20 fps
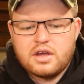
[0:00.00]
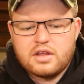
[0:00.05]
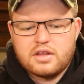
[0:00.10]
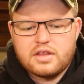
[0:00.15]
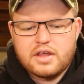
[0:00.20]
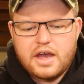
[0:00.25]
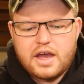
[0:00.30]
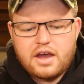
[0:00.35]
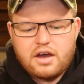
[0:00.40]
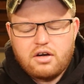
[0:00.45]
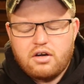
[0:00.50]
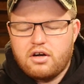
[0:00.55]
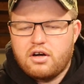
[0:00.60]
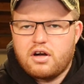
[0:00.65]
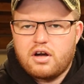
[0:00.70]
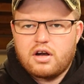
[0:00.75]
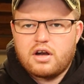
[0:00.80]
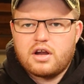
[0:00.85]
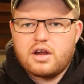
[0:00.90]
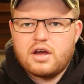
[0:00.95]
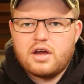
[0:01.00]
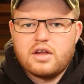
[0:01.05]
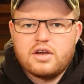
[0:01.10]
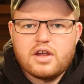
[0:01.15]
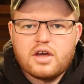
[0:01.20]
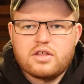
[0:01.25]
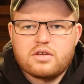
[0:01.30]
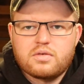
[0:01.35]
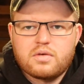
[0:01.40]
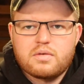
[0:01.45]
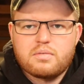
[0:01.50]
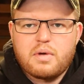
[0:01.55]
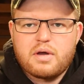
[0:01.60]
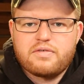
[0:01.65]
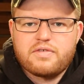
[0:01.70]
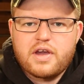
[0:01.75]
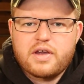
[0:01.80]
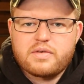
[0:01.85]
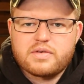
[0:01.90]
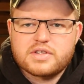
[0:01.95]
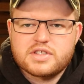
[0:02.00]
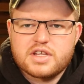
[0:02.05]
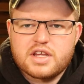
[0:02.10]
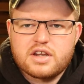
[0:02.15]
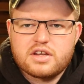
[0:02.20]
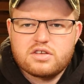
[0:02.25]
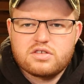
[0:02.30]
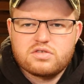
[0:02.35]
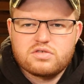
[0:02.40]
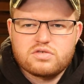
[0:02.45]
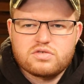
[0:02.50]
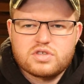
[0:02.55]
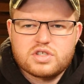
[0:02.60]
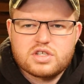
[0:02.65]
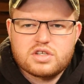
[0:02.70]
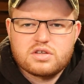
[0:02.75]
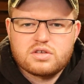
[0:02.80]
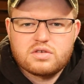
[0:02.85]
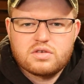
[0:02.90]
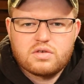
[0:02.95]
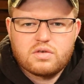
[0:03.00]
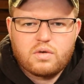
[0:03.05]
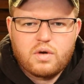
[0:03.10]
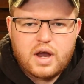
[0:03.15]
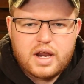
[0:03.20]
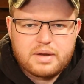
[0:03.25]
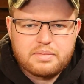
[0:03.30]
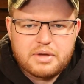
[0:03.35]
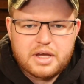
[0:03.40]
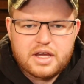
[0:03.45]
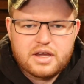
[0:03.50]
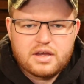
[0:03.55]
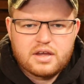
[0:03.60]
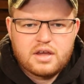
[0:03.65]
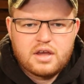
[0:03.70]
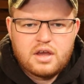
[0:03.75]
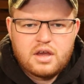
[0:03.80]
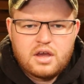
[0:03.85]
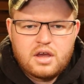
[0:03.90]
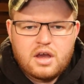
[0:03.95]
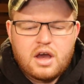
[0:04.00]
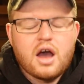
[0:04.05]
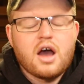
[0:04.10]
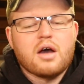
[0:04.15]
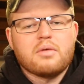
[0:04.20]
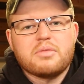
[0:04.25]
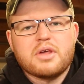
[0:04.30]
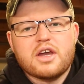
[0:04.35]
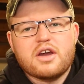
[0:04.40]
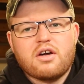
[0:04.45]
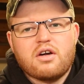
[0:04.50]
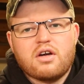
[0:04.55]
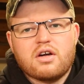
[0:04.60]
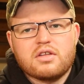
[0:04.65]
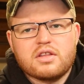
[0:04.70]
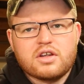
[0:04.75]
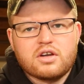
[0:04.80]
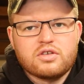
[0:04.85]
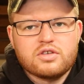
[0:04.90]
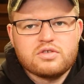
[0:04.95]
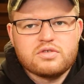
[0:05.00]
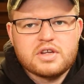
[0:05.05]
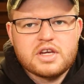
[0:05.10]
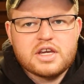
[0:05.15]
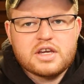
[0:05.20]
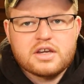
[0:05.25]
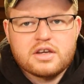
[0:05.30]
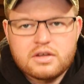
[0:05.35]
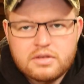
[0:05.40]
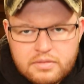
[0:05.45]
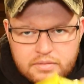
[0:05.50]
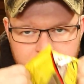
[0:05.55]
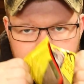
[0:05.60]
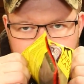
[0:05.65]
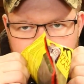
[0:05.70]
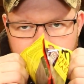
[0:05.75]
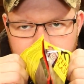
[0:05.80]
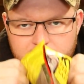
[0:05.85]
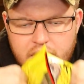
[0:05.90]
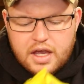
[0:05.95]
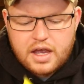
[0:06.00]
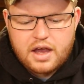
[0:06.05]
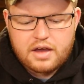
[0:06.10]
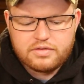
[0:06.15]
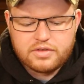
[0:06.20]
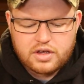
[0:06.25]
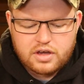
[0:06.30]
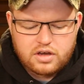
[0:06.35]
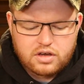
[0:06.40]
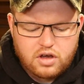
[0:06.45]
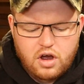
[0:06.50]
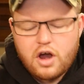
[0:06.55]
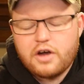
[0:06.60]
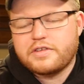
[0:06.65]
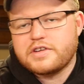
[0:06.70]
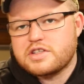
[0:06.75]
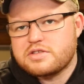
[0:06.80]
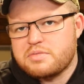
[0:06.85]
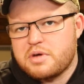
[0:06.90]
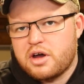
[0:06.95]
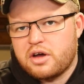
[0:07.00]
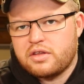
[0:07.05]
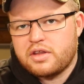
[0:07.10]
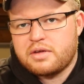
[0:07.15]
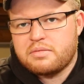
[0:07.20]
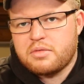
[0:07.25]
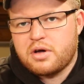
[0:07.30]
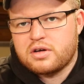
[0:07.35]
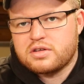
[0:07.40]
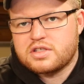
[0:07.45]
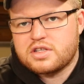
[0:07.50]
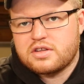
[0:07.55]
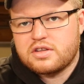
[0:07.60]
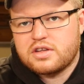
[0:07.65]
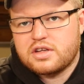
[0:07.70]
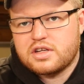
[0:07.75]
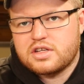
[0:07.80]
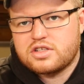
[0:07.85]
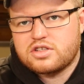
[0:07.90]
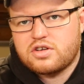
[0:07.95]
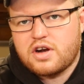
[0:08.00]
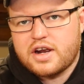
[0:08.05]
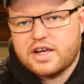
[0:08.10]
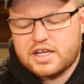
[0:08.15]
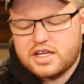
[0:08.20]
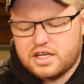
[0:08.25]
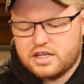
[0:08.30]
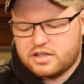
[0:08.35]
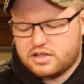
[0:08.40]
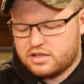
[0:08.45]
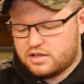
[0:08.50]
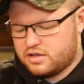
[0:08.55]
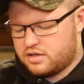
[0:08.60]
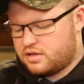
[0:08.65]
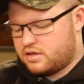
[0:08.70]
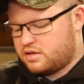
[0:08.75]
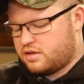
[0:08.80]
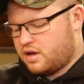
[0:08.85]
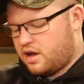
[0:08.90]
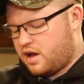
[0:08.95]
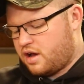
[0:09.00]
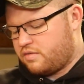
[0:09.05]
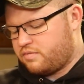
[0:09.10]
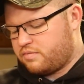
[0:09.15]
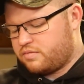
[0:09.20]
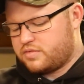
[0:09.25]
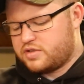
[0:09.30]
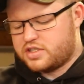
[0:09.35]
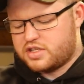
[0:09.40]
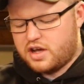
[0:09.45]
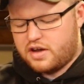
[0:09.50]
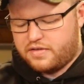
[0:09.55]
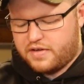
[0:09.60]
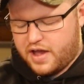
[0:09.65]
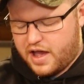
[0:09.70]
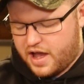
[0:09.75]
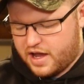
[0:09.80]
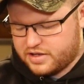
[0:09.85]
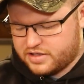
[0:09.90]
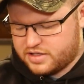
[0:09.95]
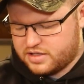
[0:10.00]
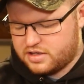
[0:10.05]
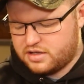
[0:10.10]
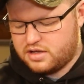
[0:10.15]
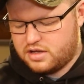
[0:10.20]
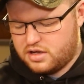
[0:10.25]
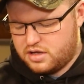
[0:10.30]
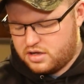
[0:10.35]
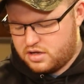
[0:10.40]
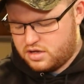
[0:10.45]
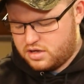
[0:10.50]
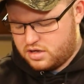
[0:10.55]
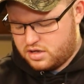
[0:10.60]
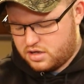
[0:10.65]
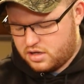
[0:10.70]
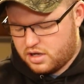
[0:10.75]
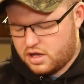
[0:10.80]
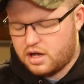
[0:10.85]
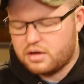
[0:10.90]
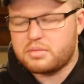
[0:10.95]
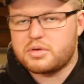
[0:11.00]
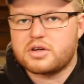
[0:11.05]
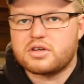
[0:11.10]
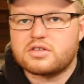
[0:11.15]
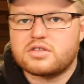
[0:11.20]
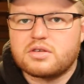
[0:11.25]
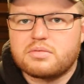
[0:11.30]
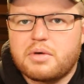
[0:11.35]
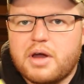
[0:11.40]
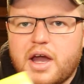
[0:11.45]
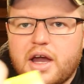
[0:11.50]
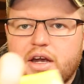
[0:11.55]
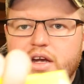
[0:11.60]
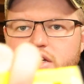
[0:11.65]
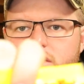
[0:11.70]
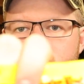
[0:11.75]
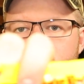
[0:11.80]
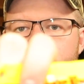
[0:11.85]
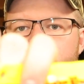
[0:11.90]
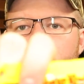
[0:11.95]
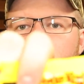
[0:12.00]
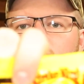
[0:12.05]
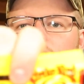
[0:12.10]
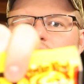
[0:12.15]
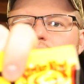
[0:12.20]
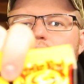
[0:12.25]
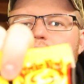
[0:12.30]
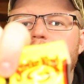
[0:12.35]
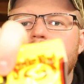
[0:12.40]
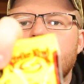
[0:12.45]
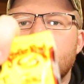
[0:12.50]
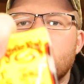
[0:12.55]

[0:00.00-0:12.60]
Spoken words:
They are another one of my favorites that I use quite a bit. They are a little unique. They have the coffee smell that most of the Strike King stuff has. Here's the package for